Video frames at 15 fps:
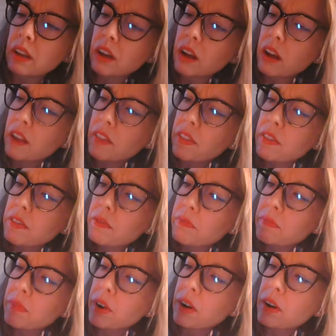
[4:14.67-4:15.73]
on
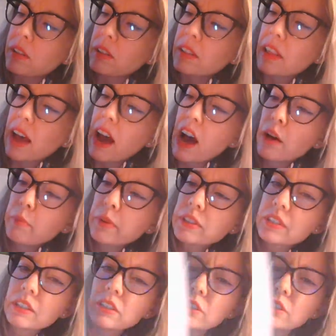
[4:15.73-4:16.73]
her lap. It's a